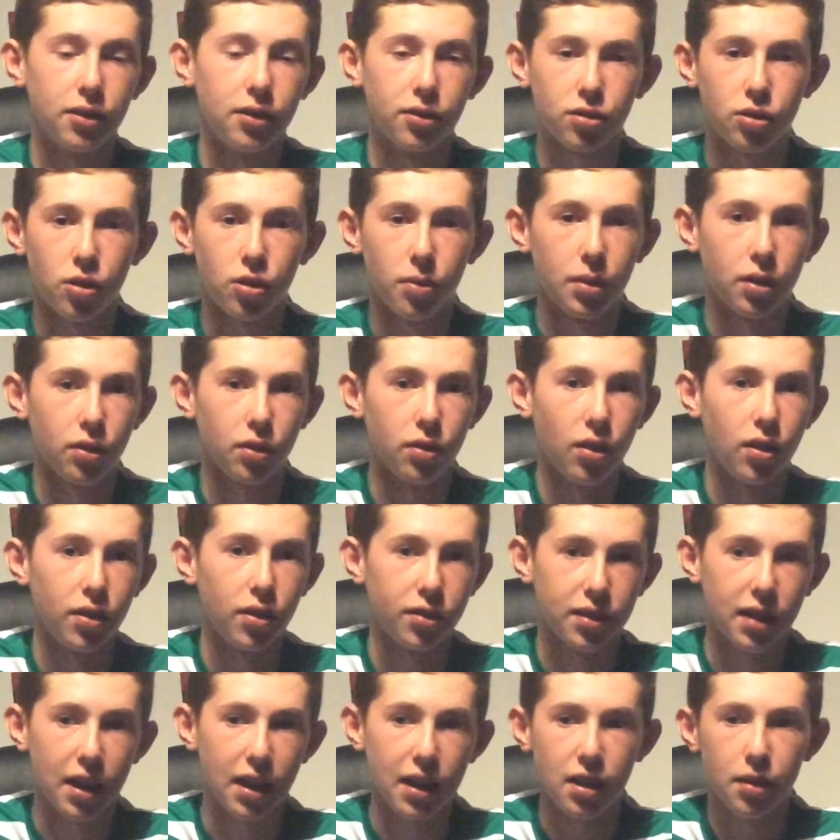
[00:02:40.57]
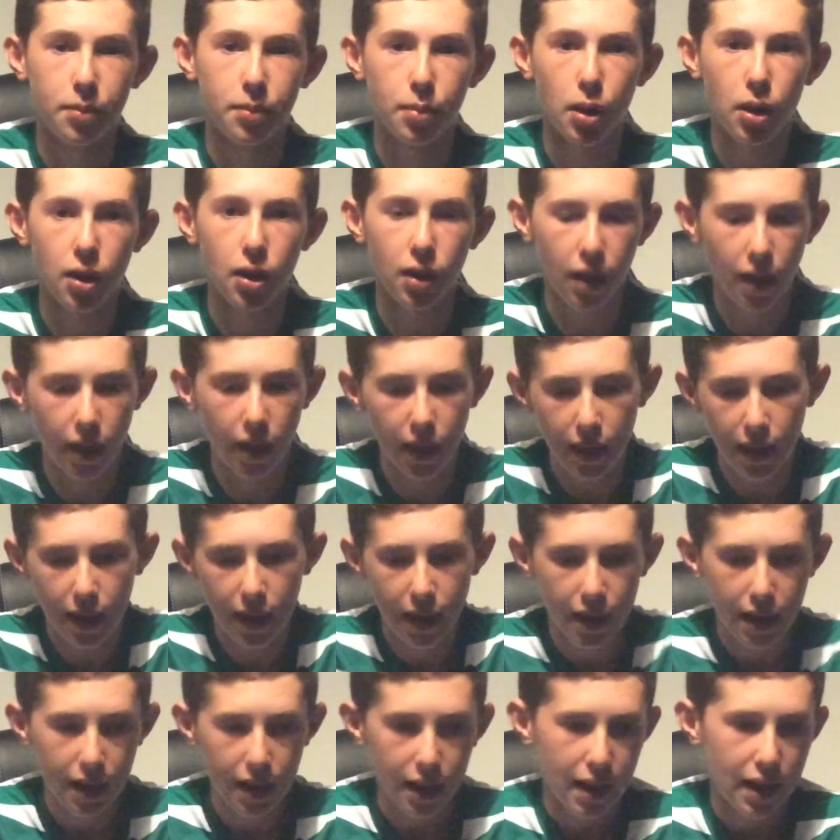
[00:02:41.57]
coming across getting the ball.
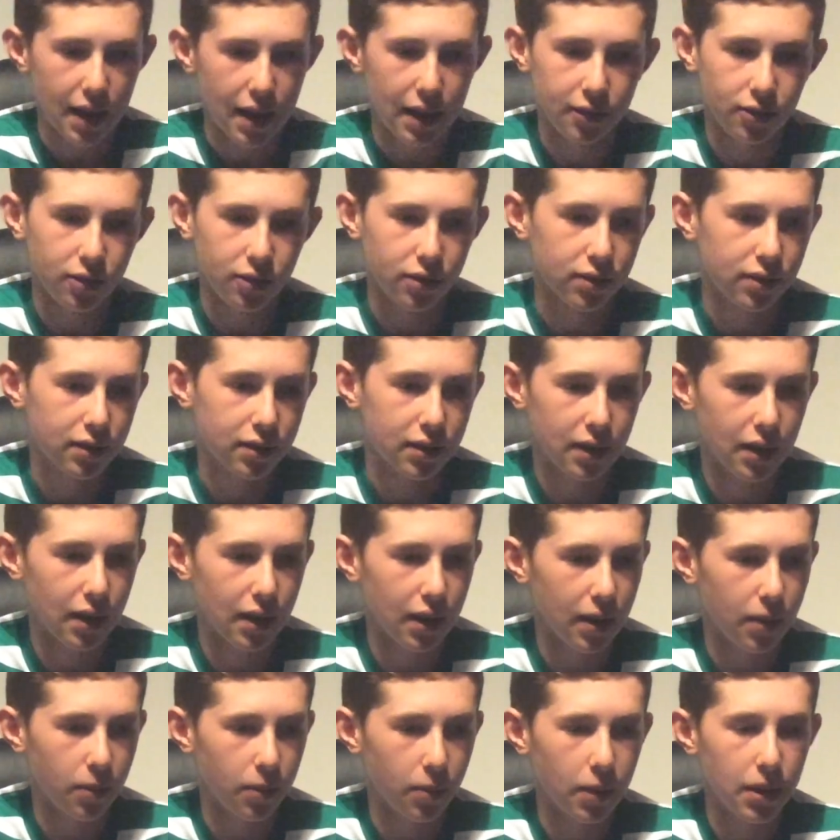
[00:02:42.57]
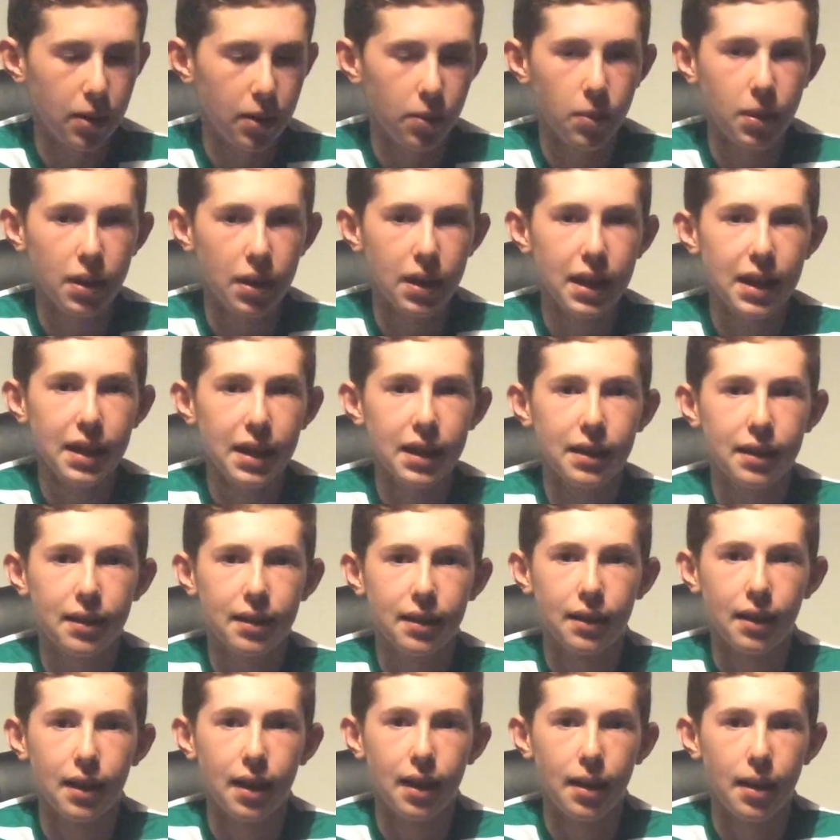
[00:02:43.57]
And just we need
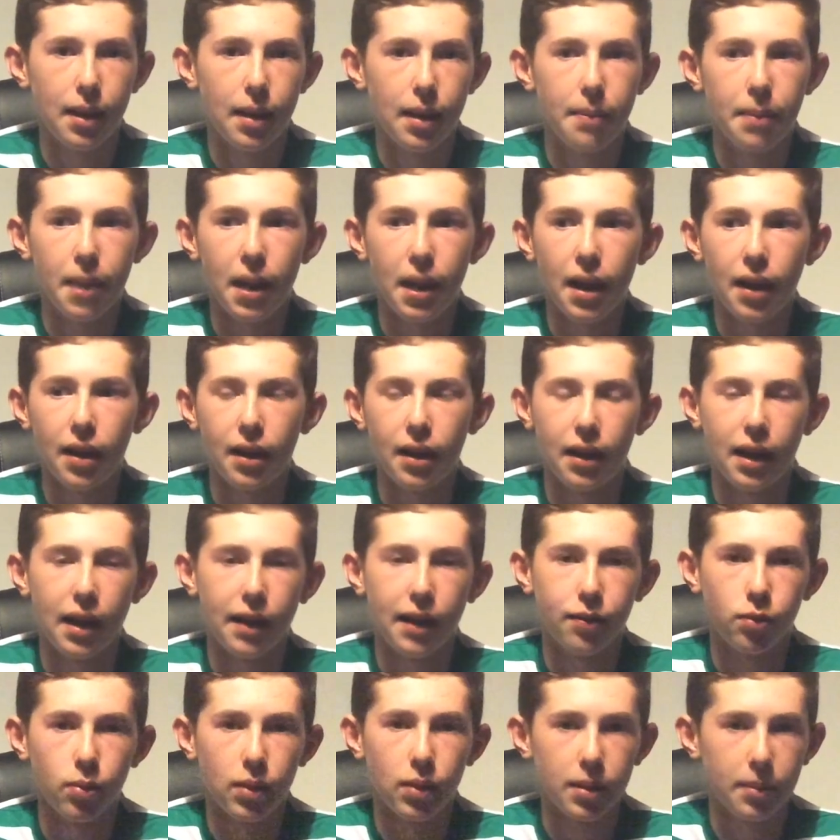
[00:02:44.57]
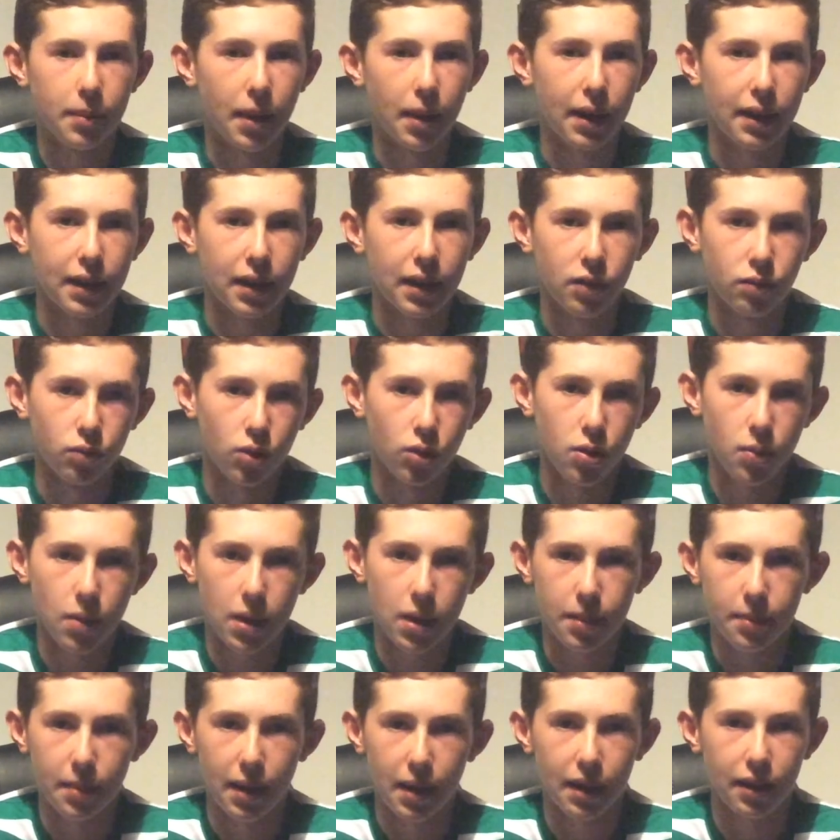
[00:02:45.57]
a better left wing back and right
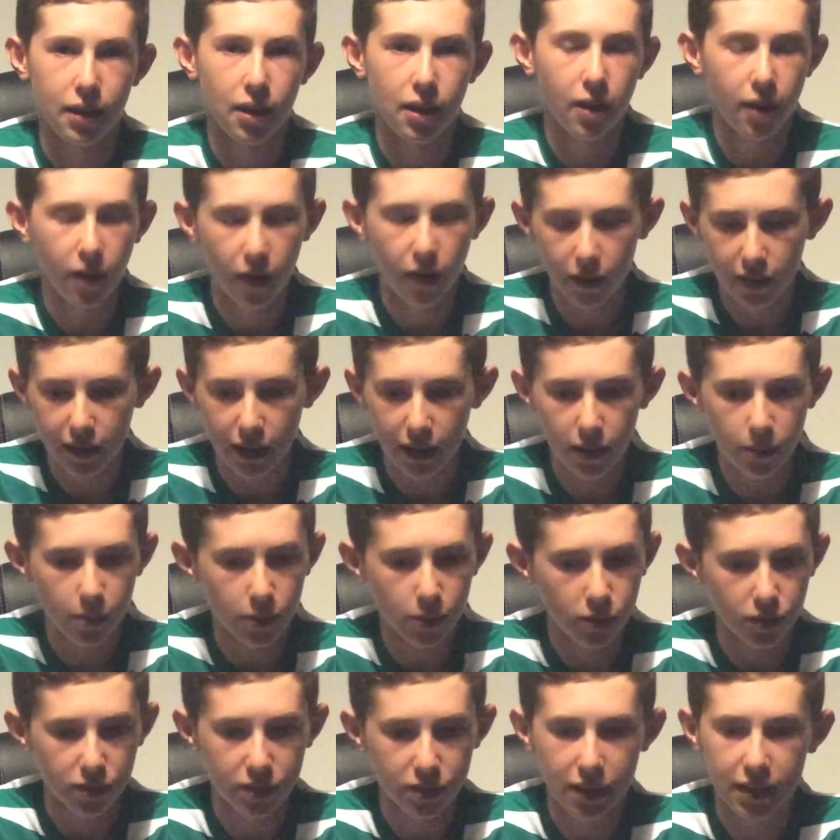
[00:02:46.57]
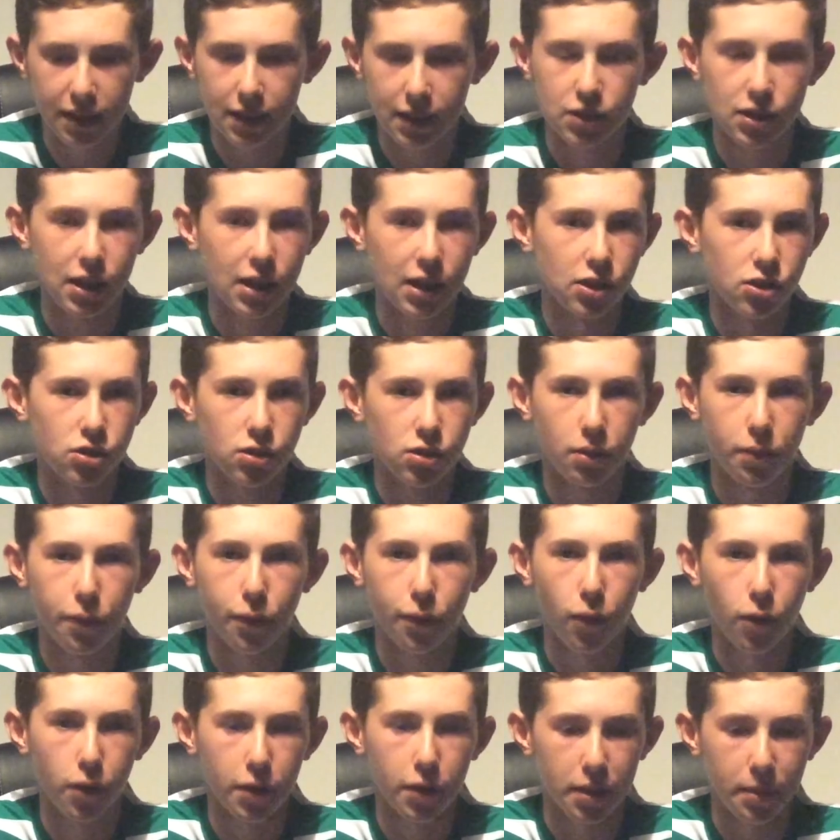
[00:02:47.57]
wing back, or I think we just need to change to a
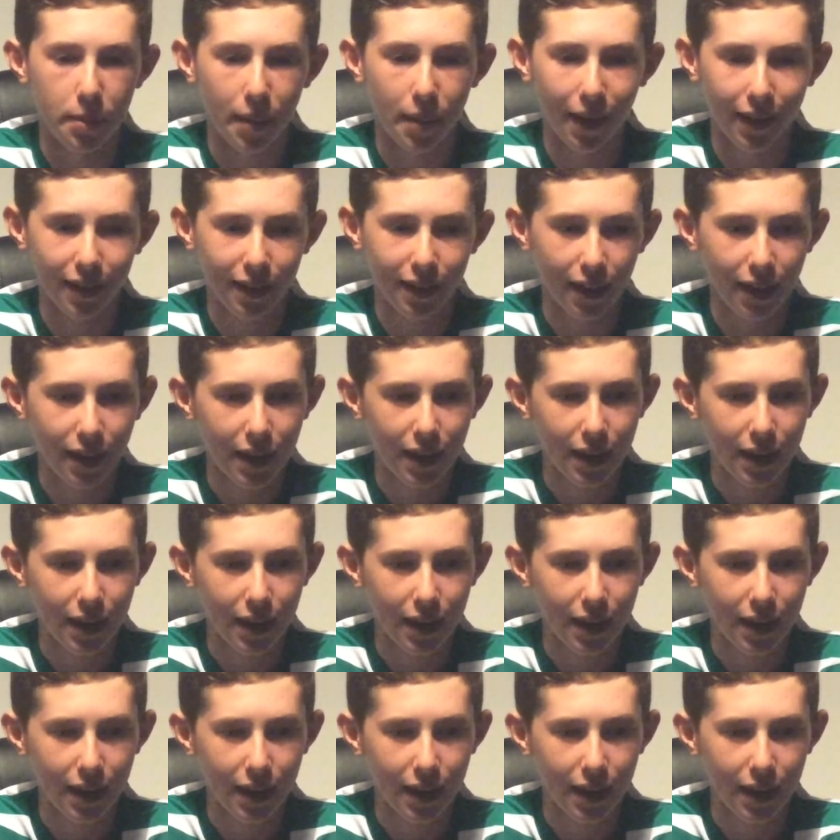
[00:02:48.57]
4 at the back.